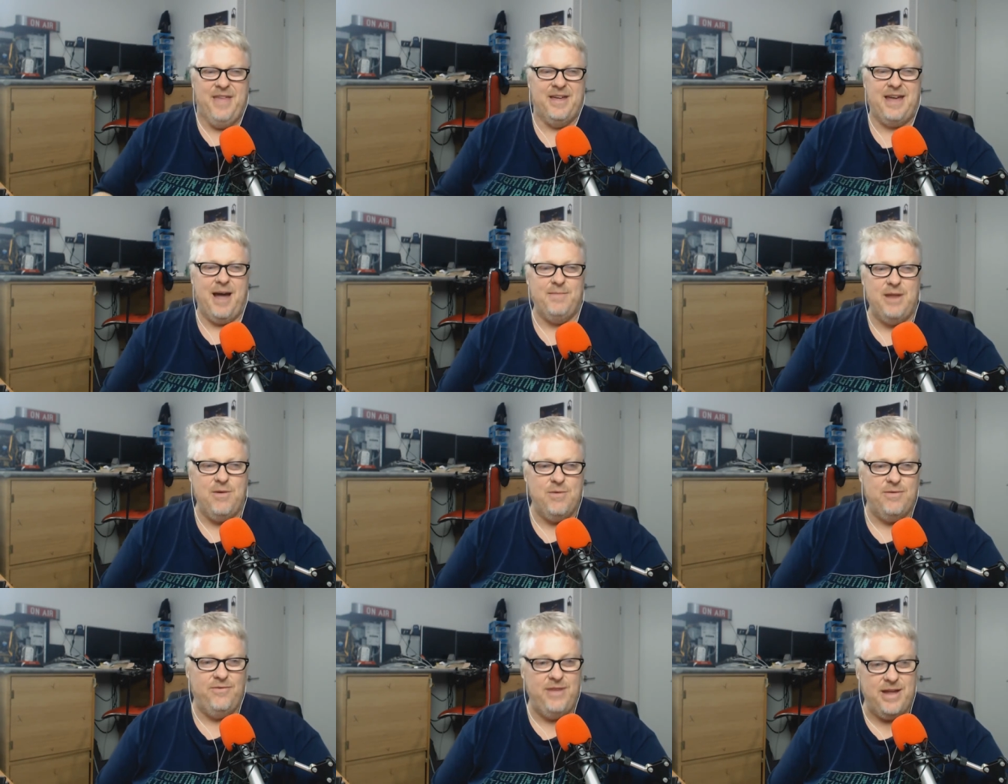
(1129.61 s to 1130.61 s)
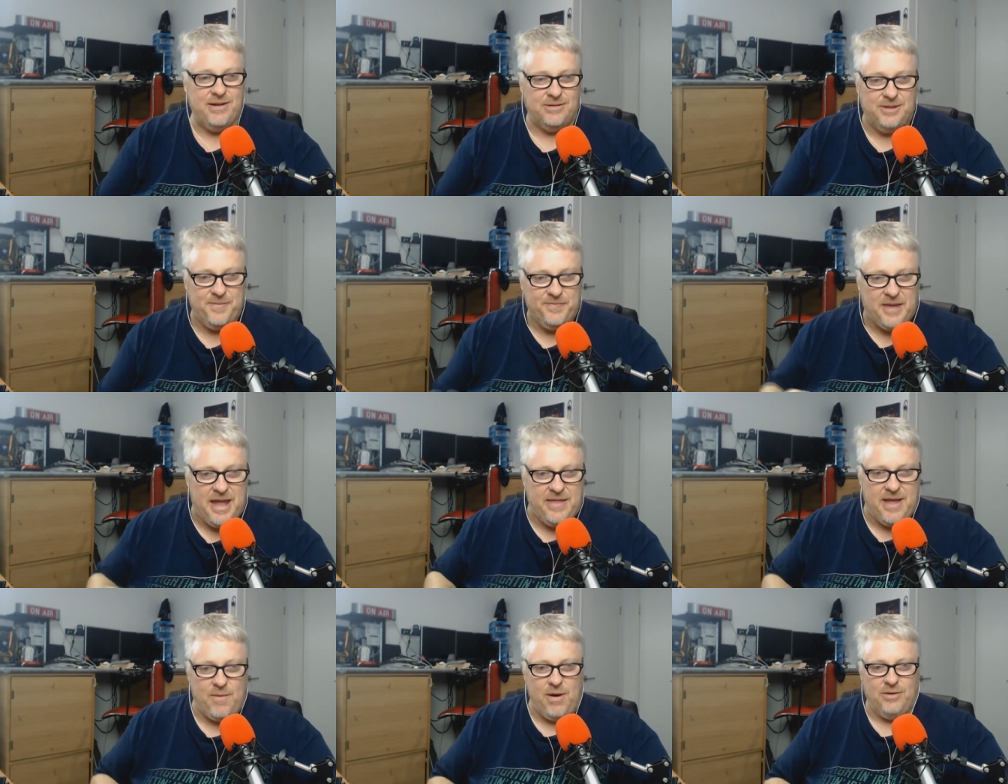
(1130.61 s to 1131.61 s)
The company revealed
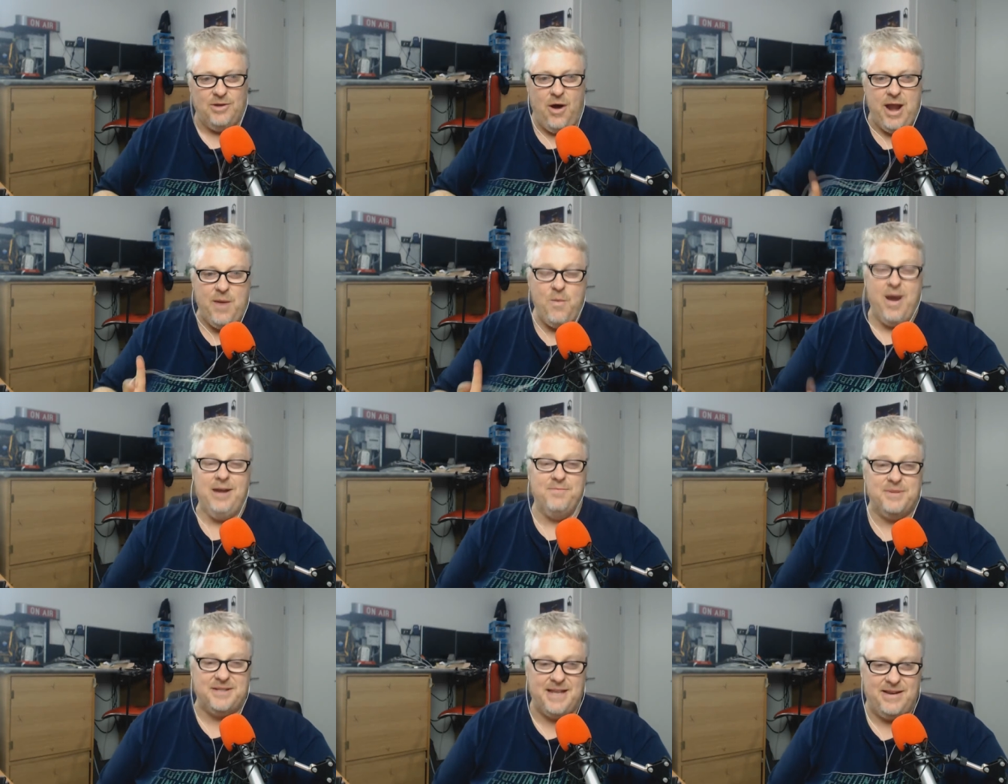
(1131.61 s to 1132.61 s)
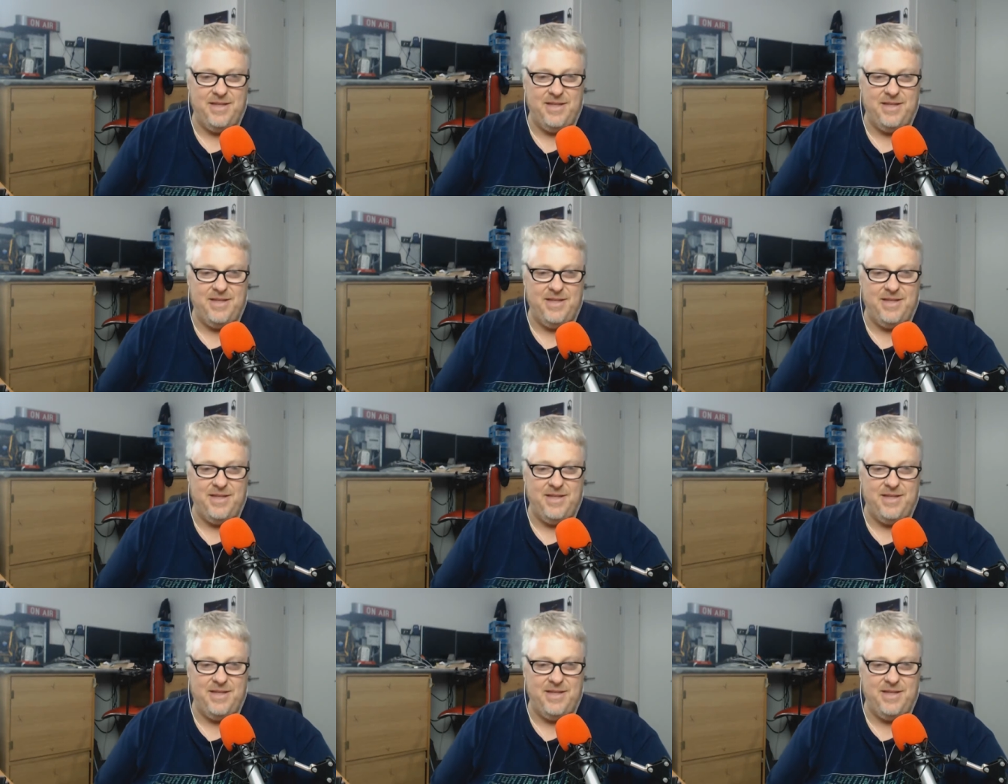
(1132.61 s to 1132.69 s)
that while 91%